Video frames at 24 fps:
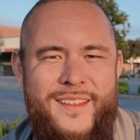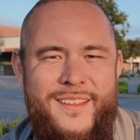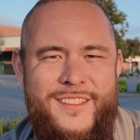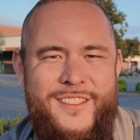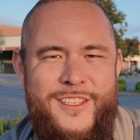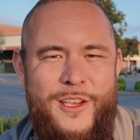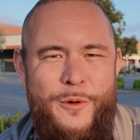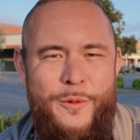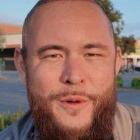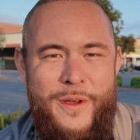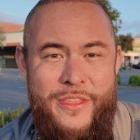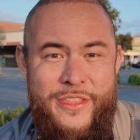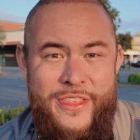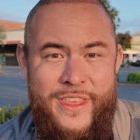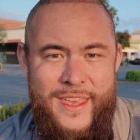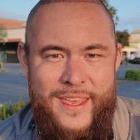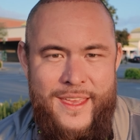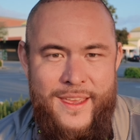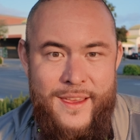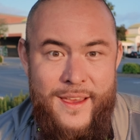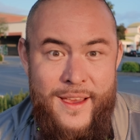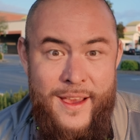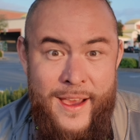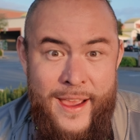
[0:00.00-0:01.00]
So one
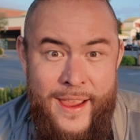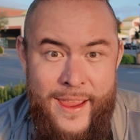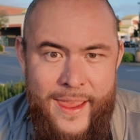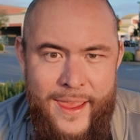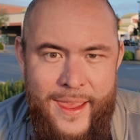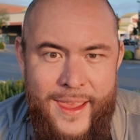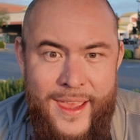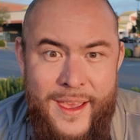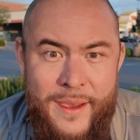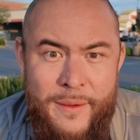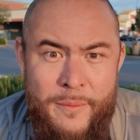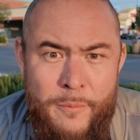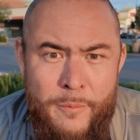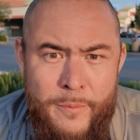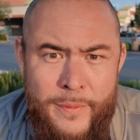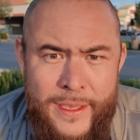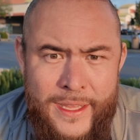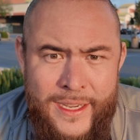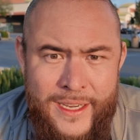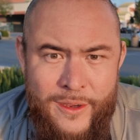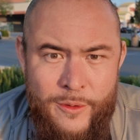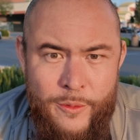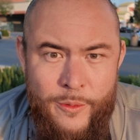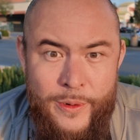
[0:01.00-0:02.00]
thing I am
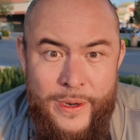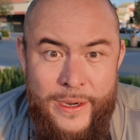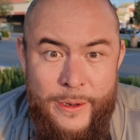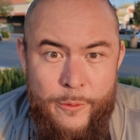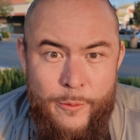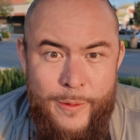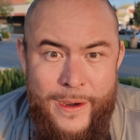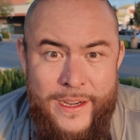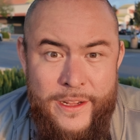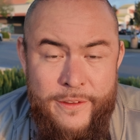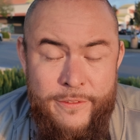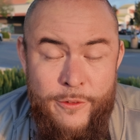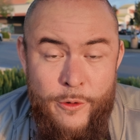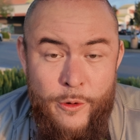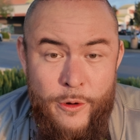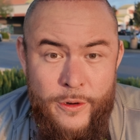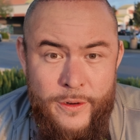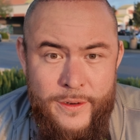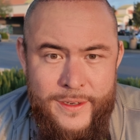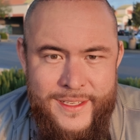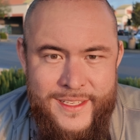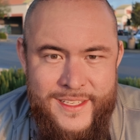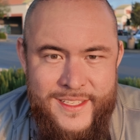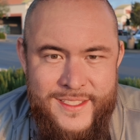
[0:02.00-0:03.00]
getting ready
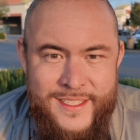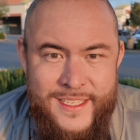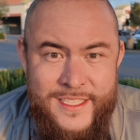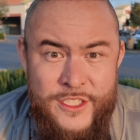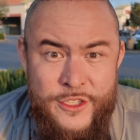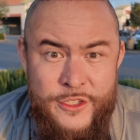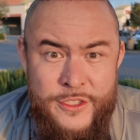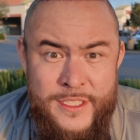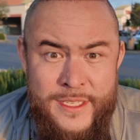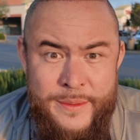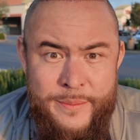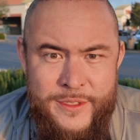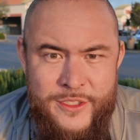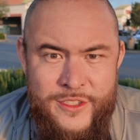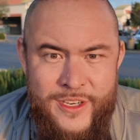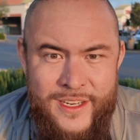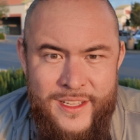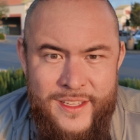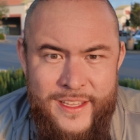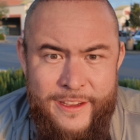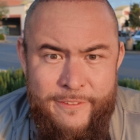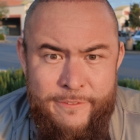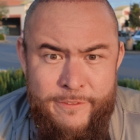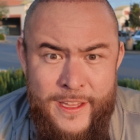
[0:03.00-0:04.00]
for is, as you see me
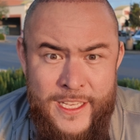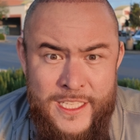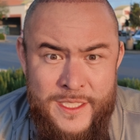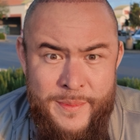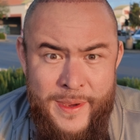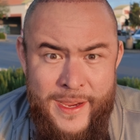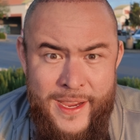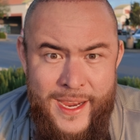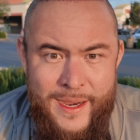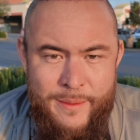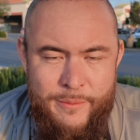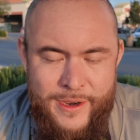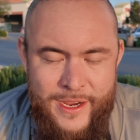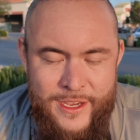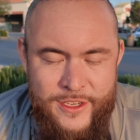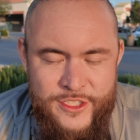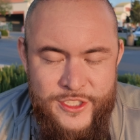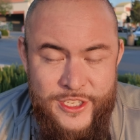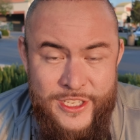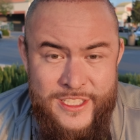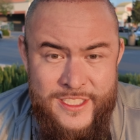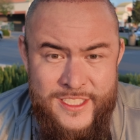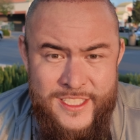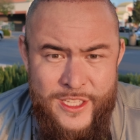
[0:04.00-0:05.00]
trying to like flex my
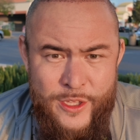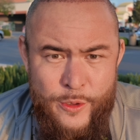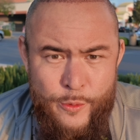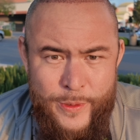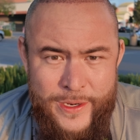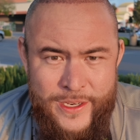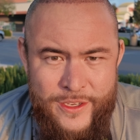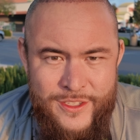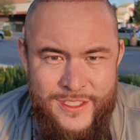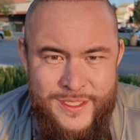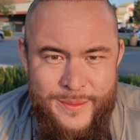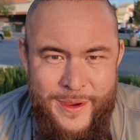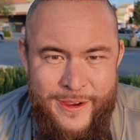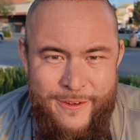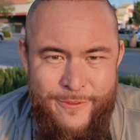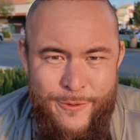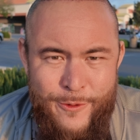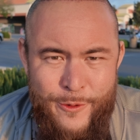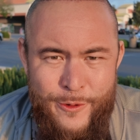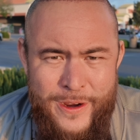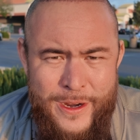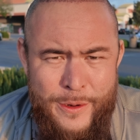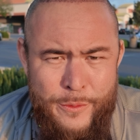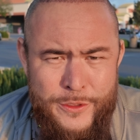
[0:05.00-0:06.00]
eyebrows so you can see the wrinkles in my
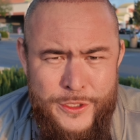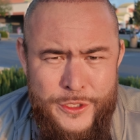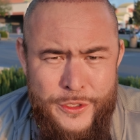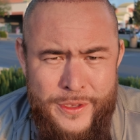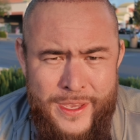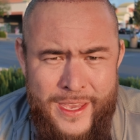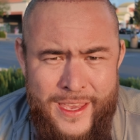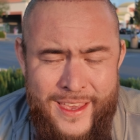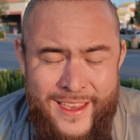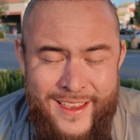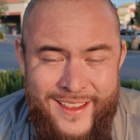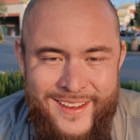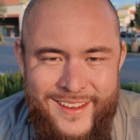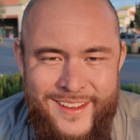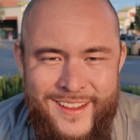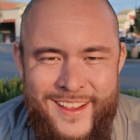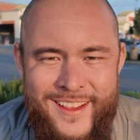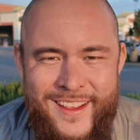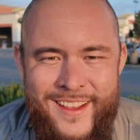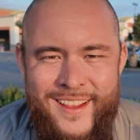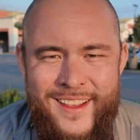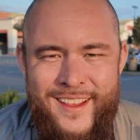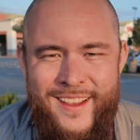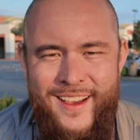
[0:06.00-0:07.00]
forehead, which you can't.
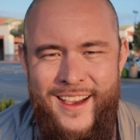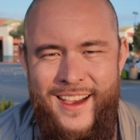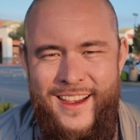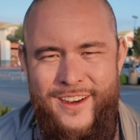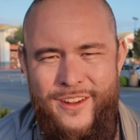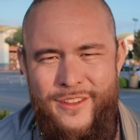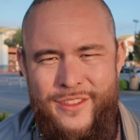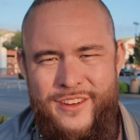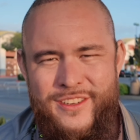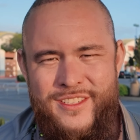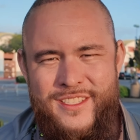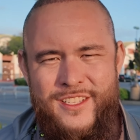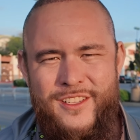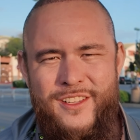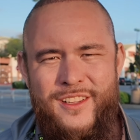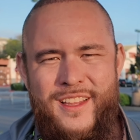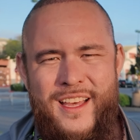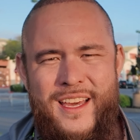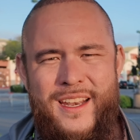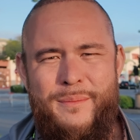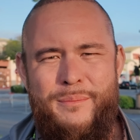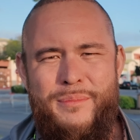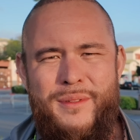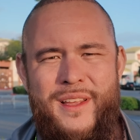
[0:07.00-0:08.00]
I know there's still a
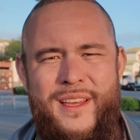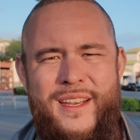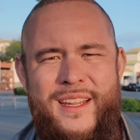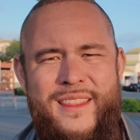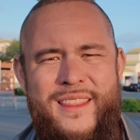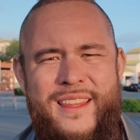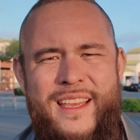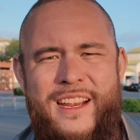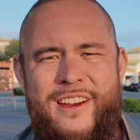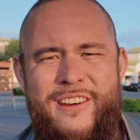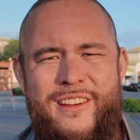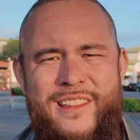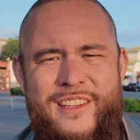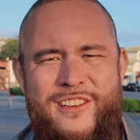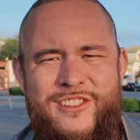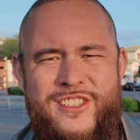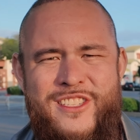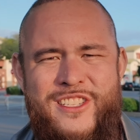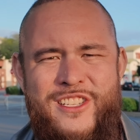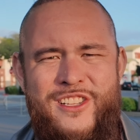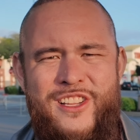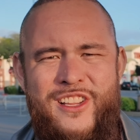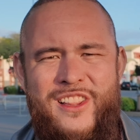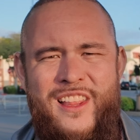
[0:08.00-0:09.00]
lot of blood in there, and
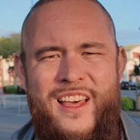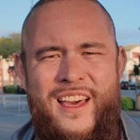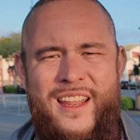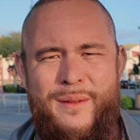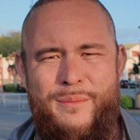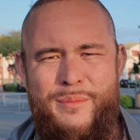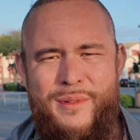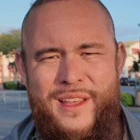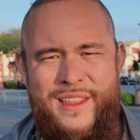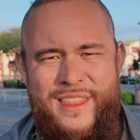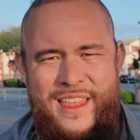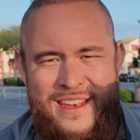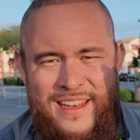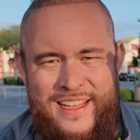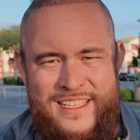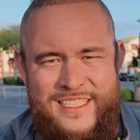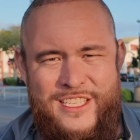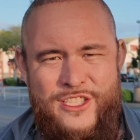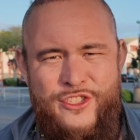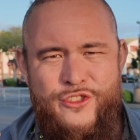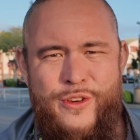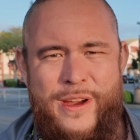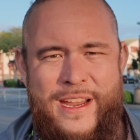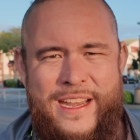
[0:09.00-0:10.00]
there's still a lot of blood that
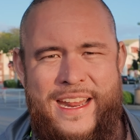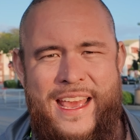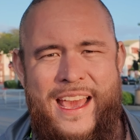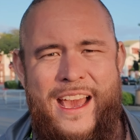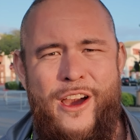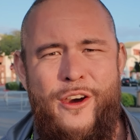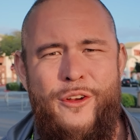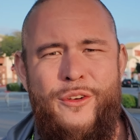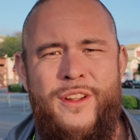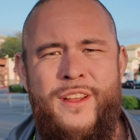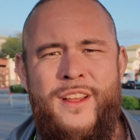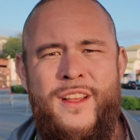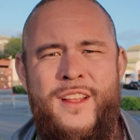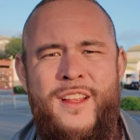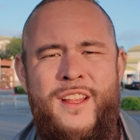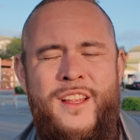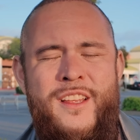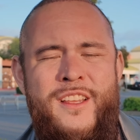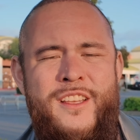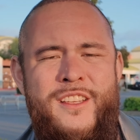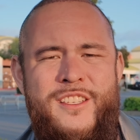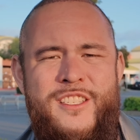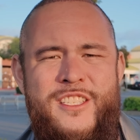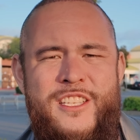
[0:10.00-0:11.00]
needs to drain out.
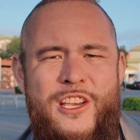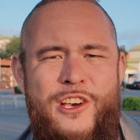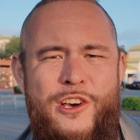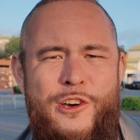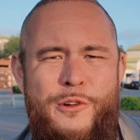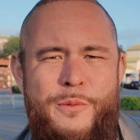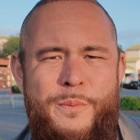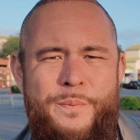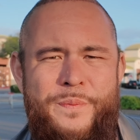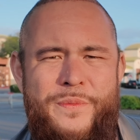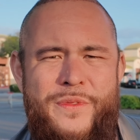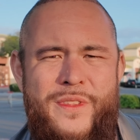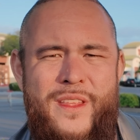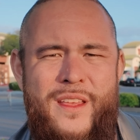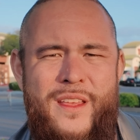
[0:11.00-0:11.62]
So